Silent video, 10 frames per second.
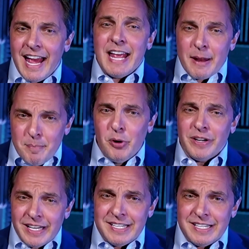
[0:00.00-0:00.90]
and then
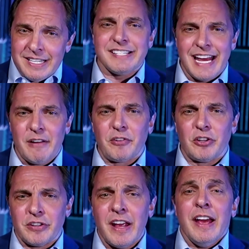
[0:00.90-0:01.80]
put intense
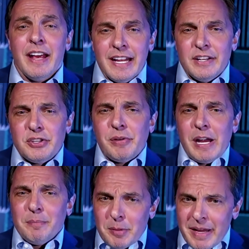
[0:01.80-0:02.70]
effort into
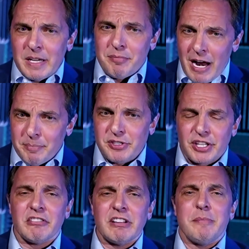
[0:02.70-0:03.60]
implementing proper
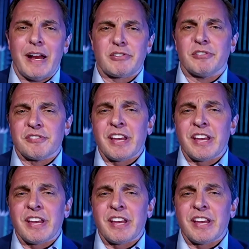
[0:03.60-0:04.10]
security measures?